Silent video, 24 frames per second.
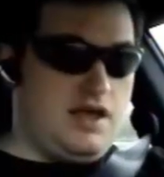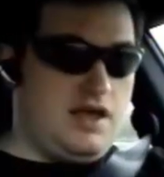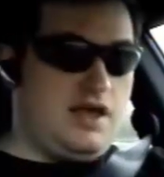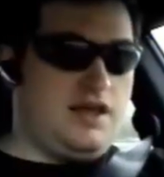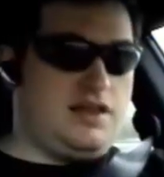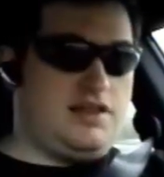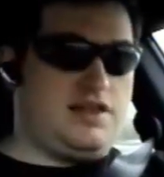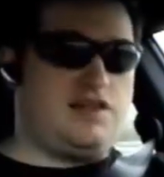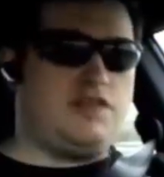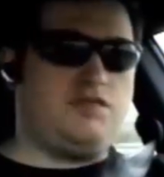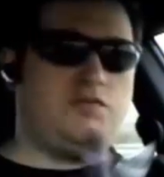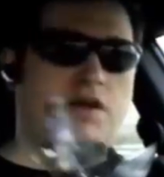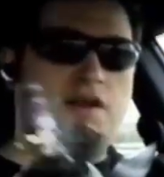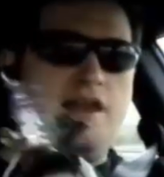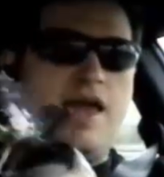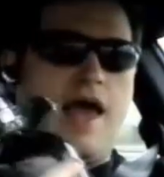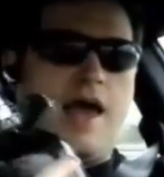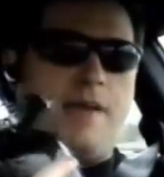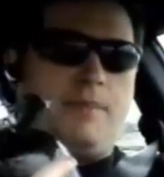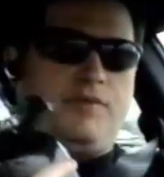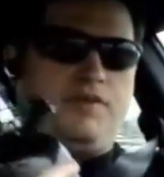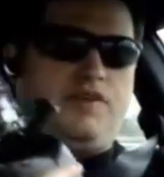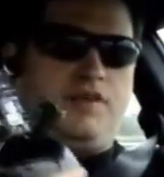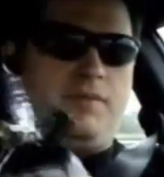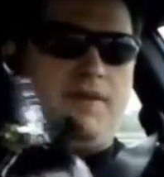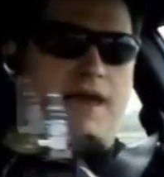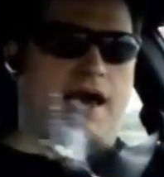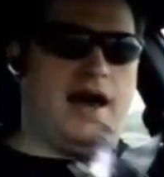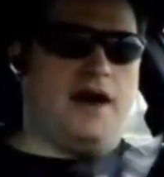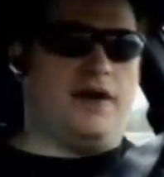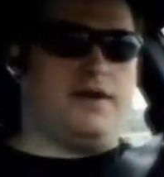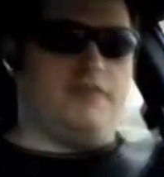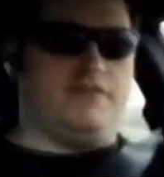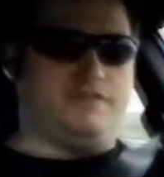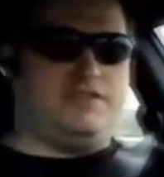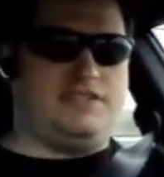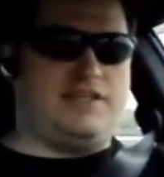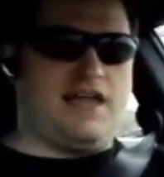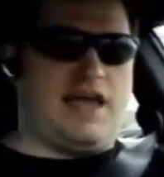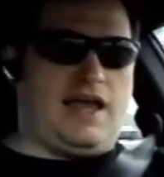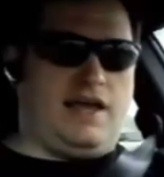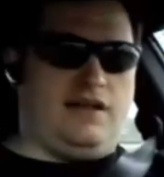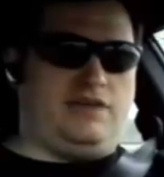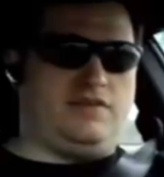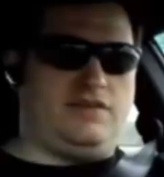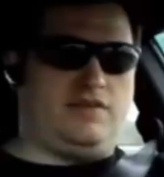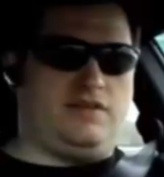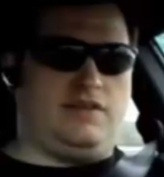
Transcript: Now, this one happens to be out of date.